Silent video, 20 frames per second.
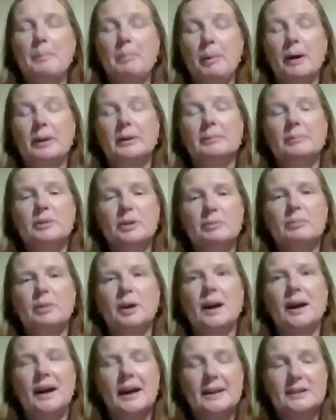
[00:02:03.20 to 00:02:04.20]
the bottom
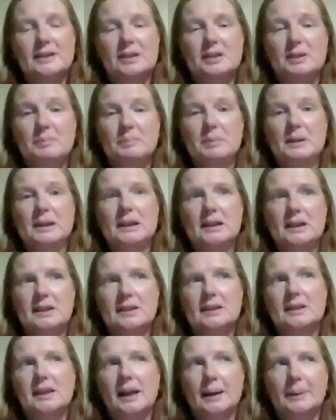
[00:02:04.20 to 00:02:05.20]
number has to be
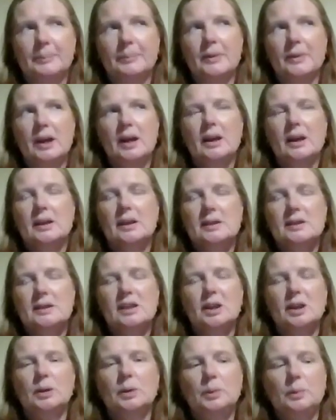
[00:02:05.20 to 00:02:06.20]
the same.
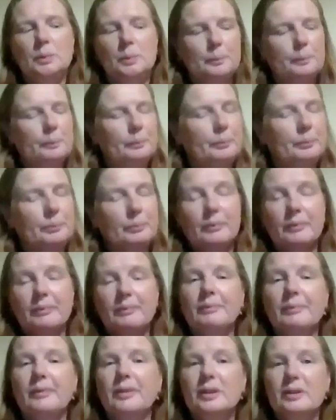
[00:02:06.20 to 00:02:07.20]
So
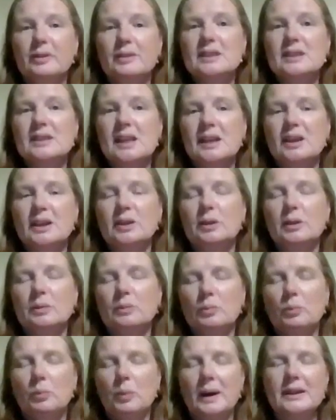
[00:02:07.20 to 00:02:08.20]
there isn't any
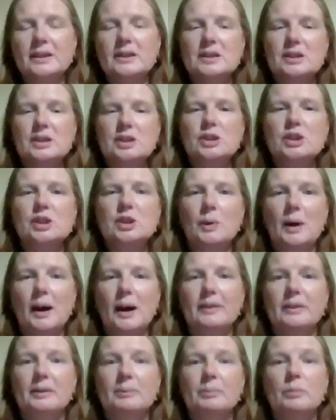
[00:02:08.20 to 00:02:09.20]
way to
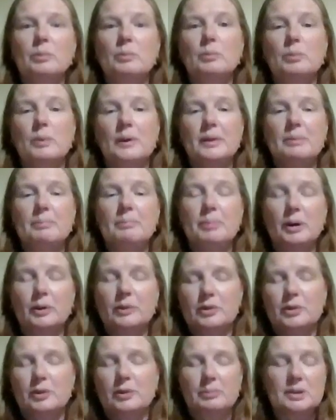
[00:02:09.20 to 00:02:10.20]
add them when
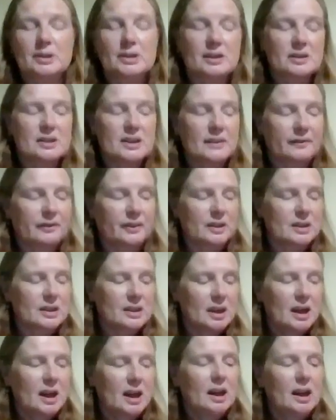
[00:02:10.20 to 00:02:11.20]
both numbers are different.
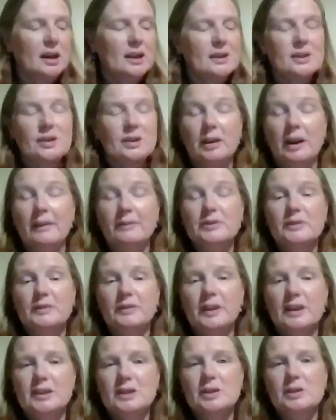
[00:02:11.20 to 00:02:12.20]
So you have to
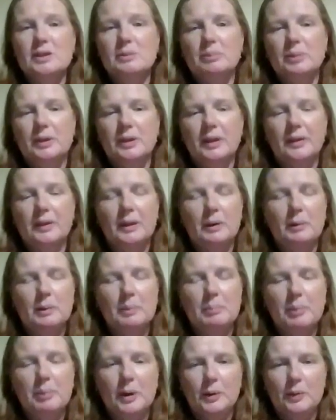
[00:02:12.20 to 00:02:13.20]
find a number that they
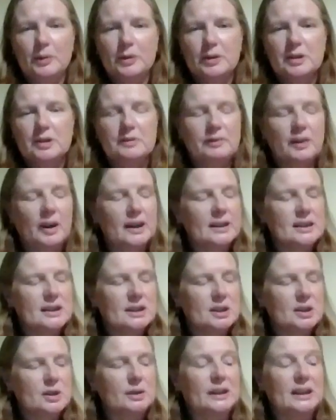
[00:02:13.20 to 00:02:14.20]
will both divide
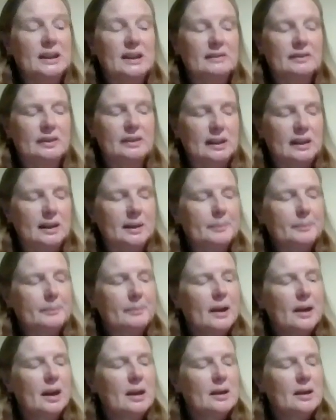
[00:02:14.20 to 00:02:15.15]
into evenly.